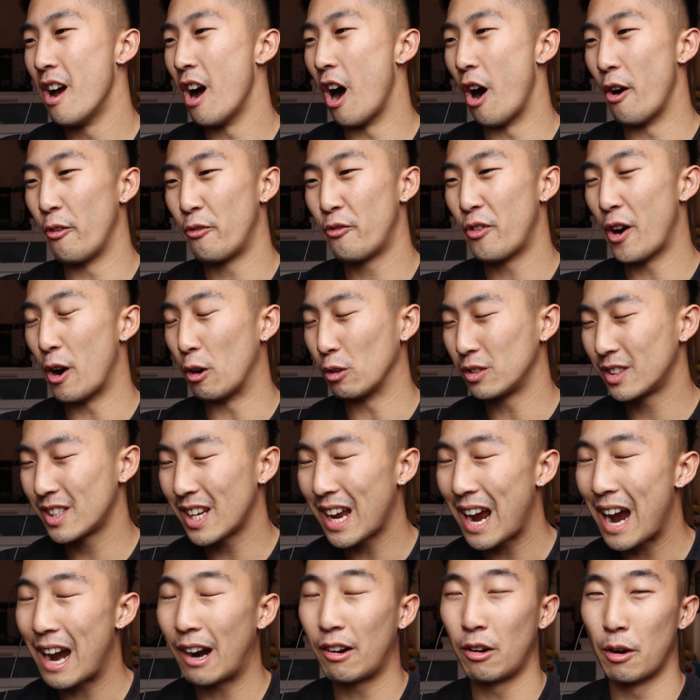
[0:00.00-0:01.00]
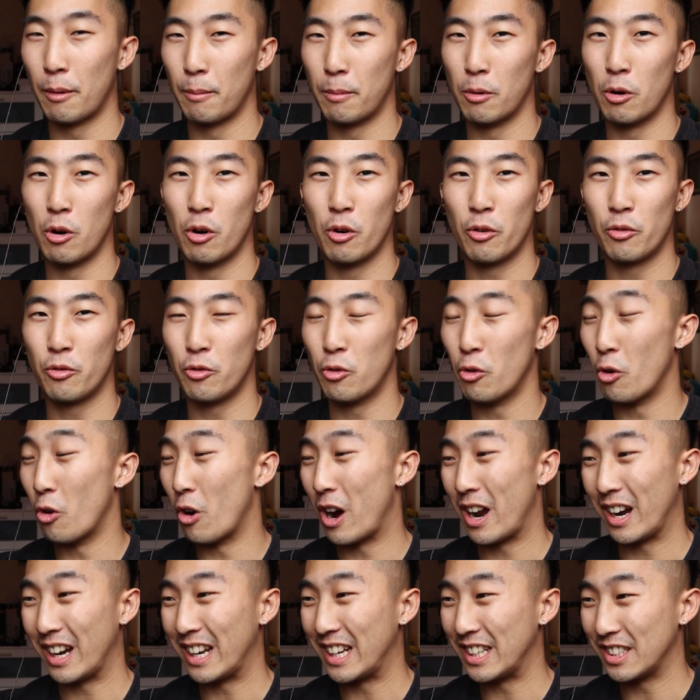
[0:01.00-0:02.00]
I felt terrible
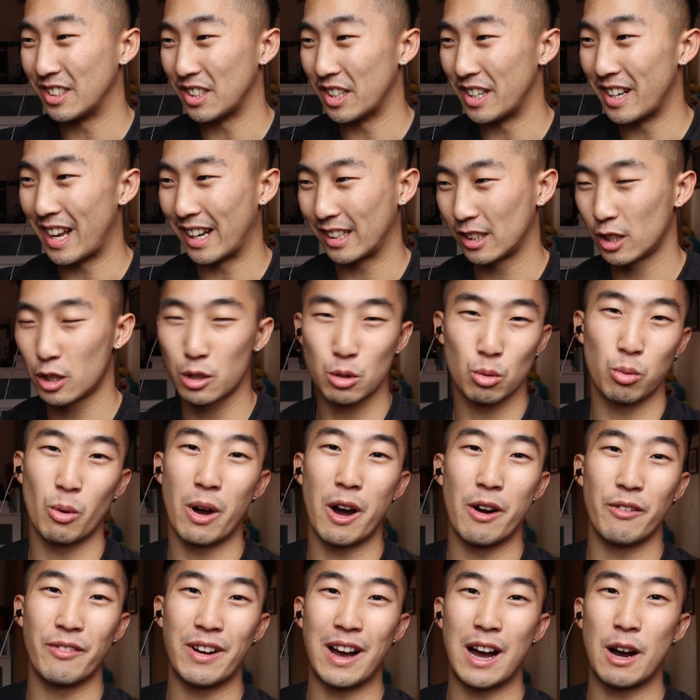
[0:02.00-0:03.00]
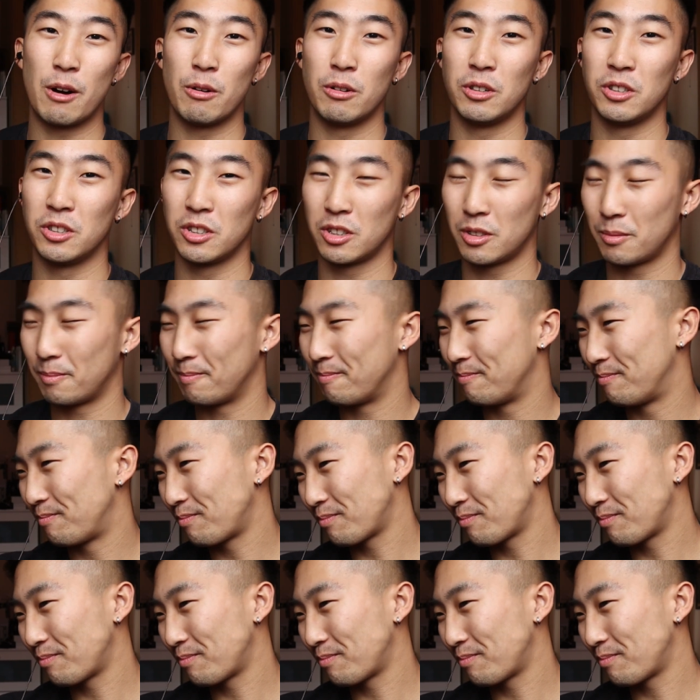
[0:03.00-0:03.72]
for at least the next 12 hours.